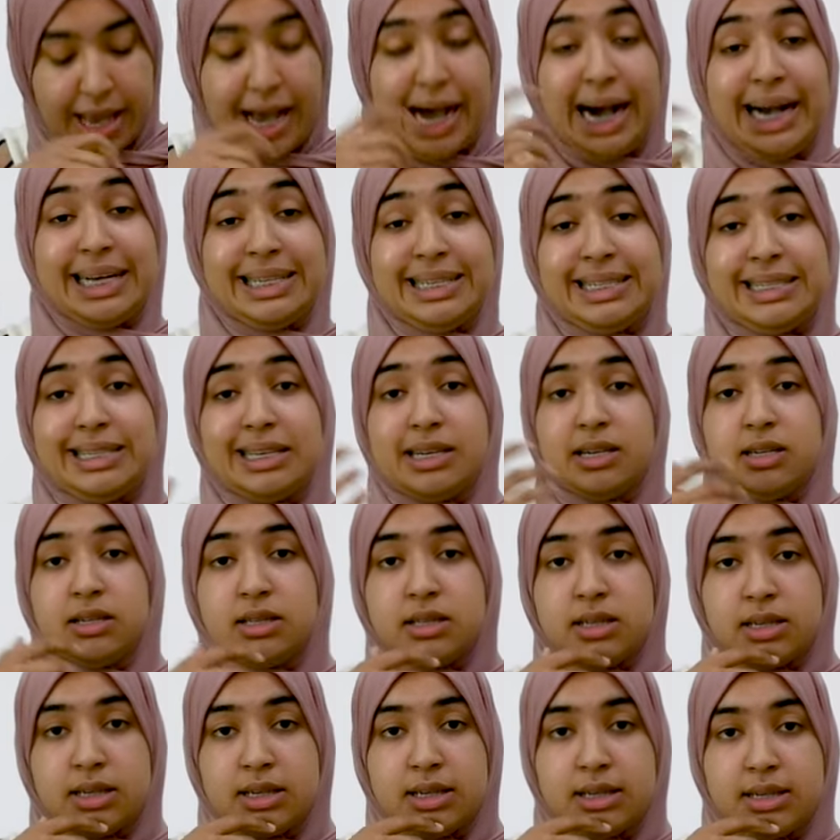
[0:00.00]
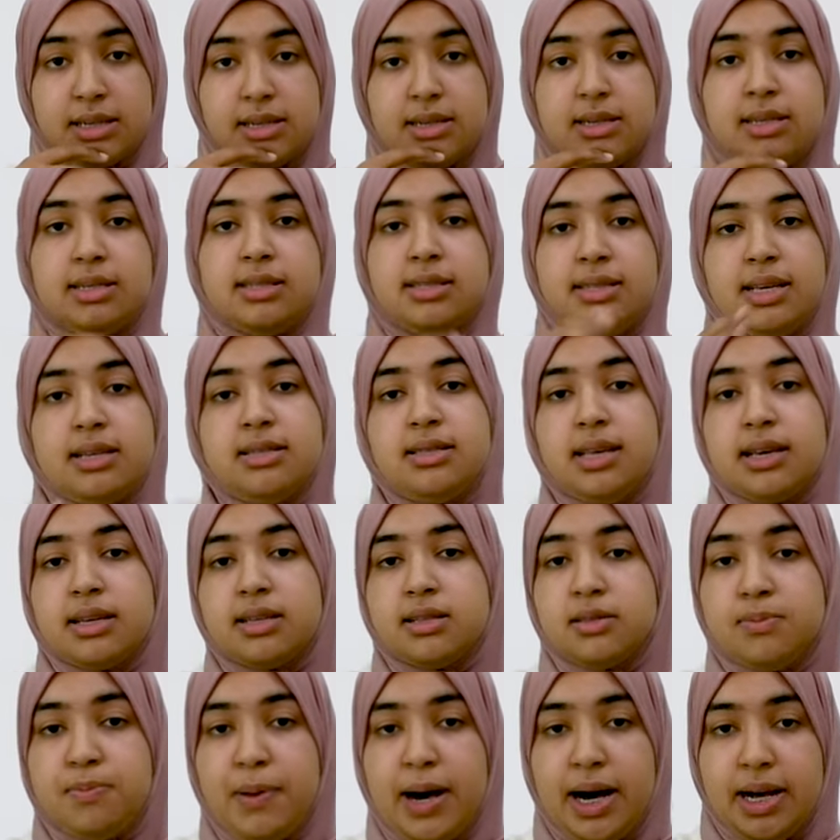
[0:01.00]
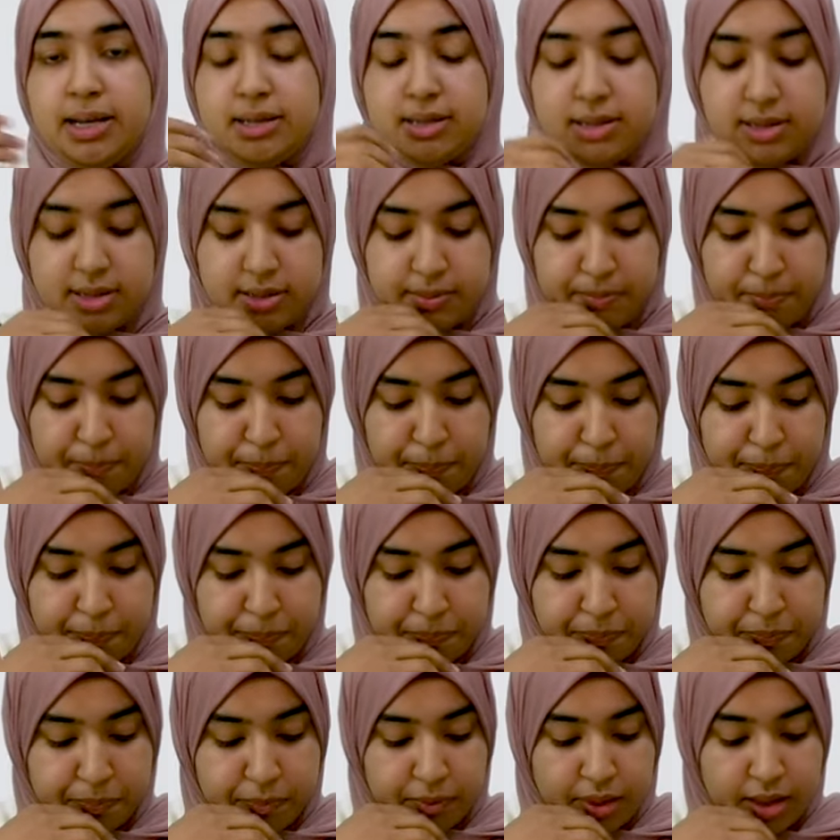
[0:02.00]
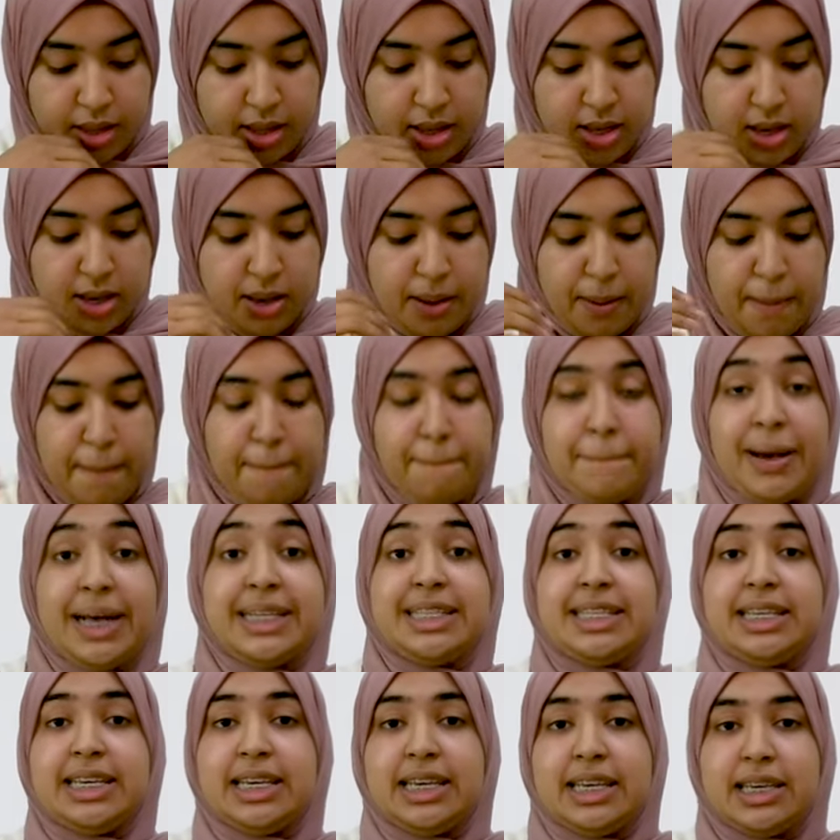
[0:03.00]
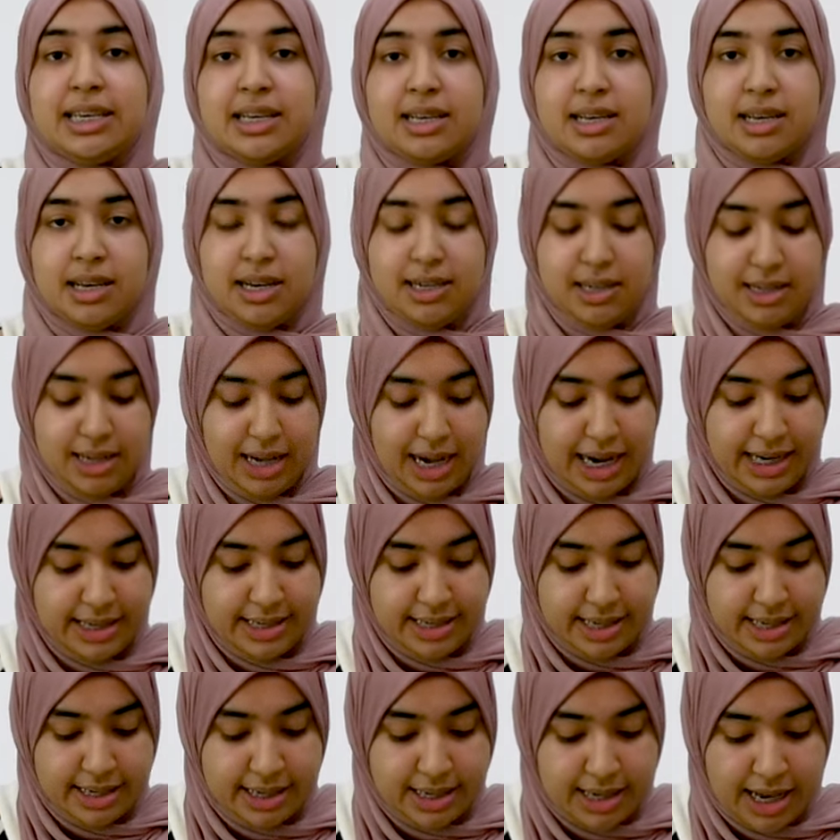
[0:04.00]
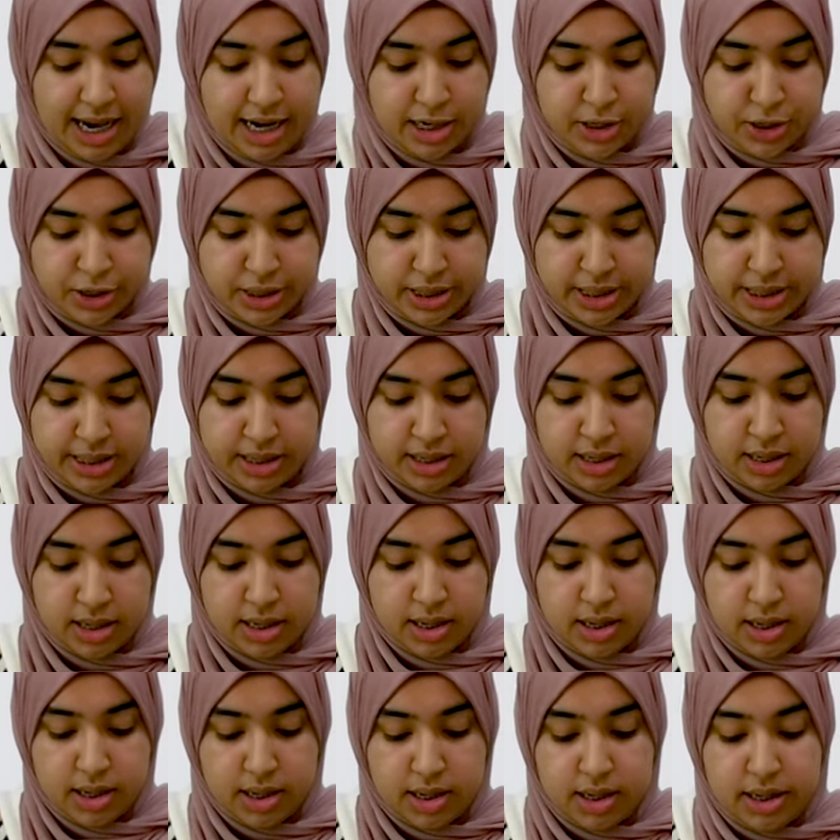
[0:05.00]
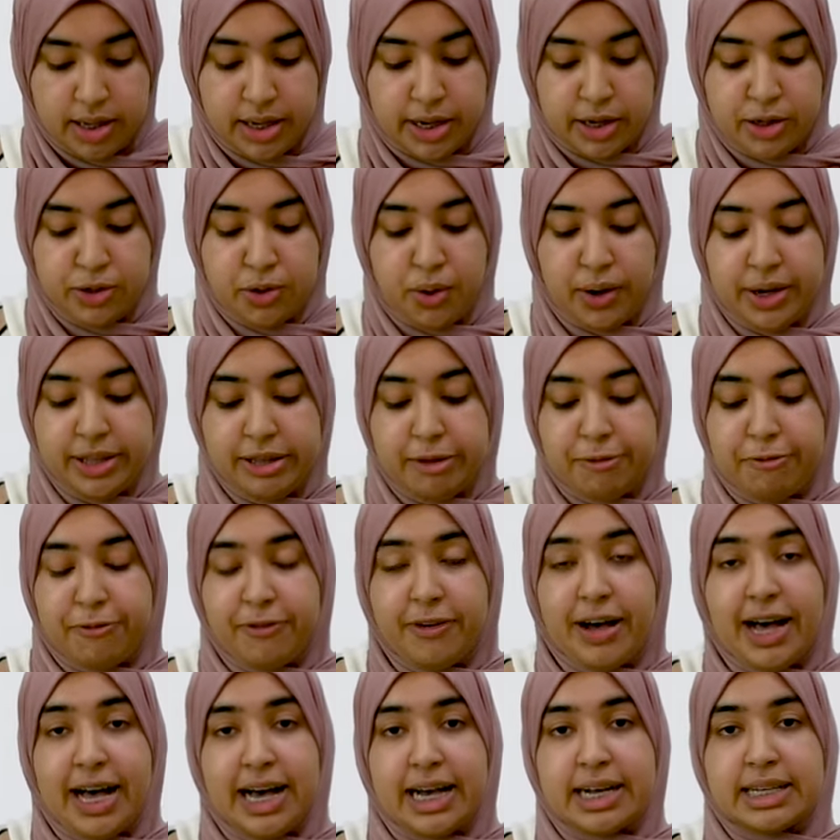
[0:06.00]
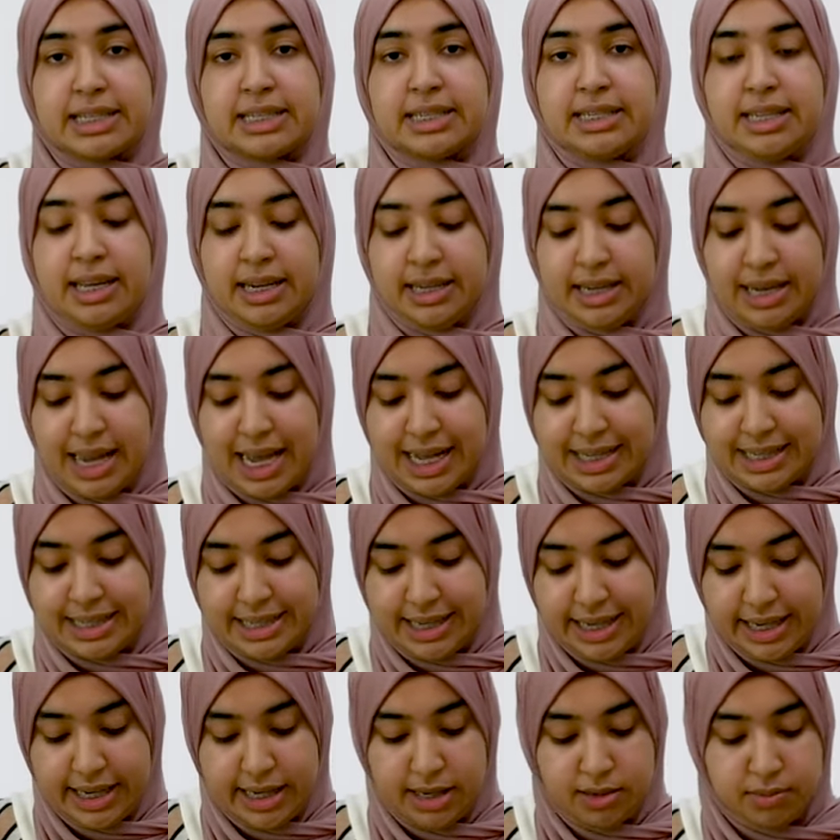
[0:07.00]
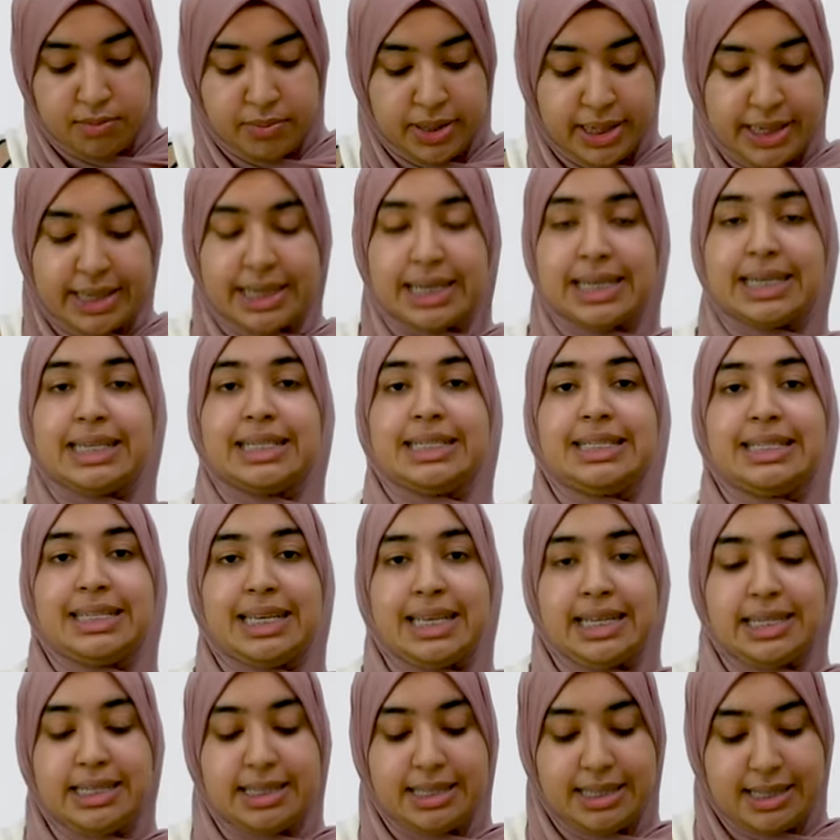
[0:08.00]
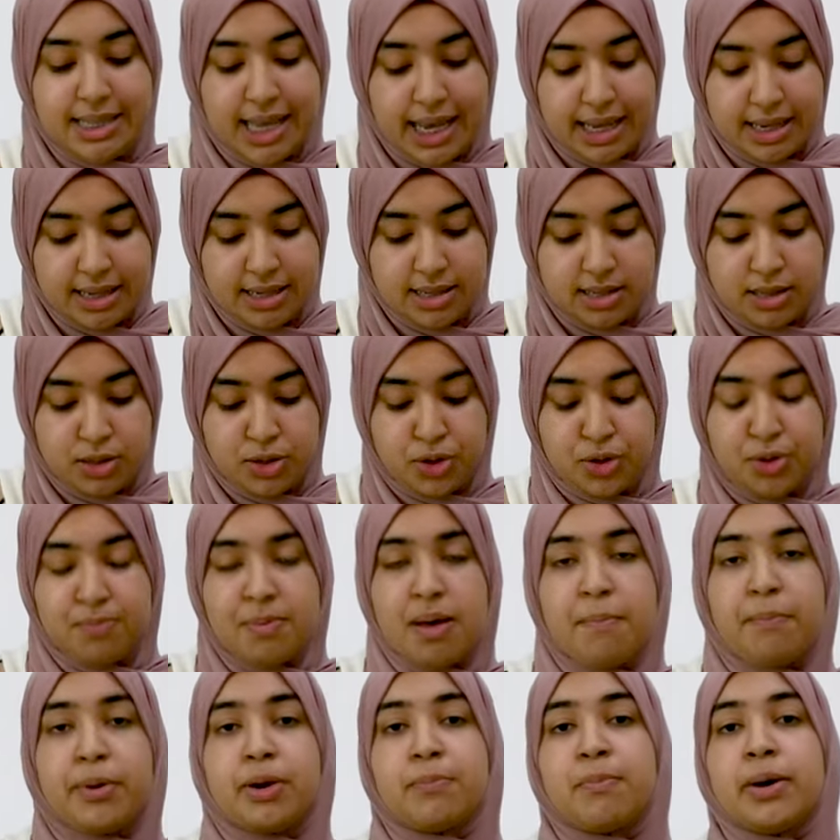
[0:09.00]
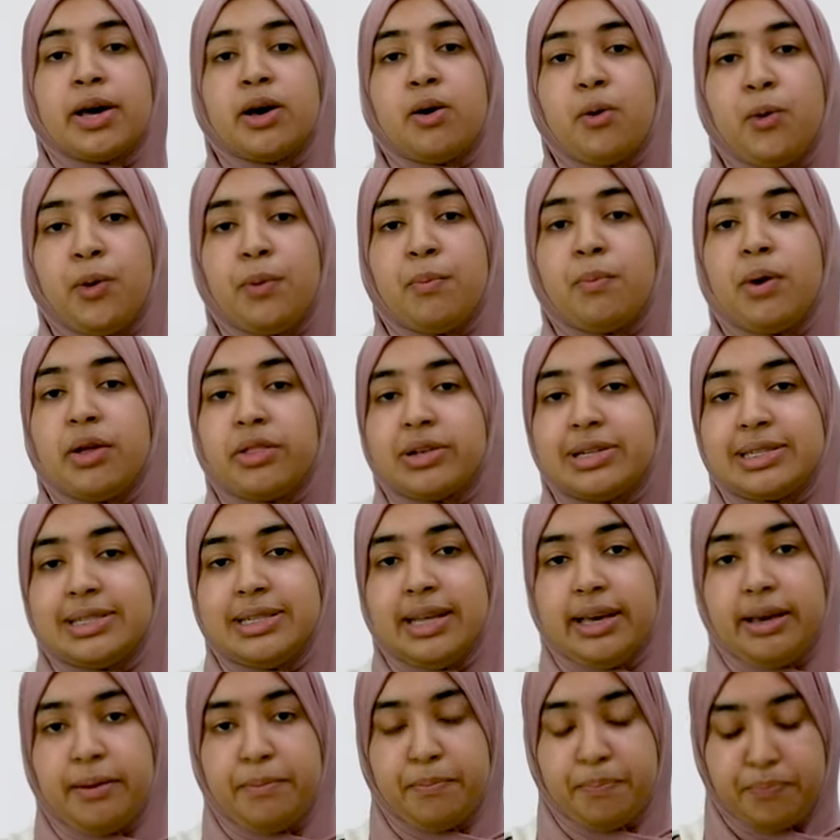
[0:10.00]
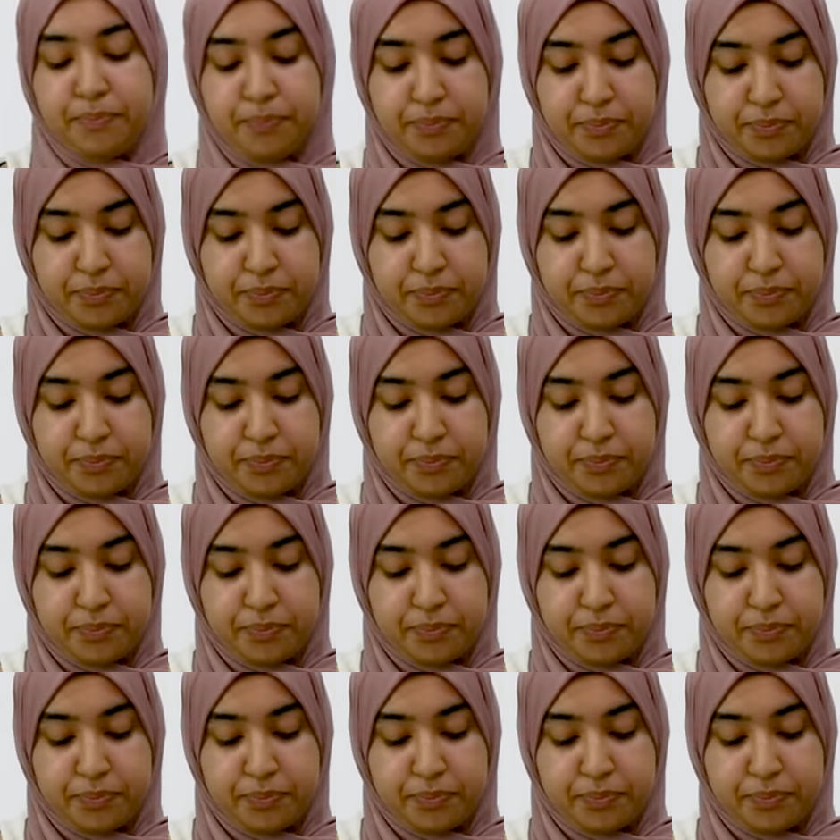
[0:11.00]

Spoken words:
I stilled. 10 seconds passed. Patty, I stated casually, ignoring the fact that it had taken me 10 seconds to remember my own mother's name.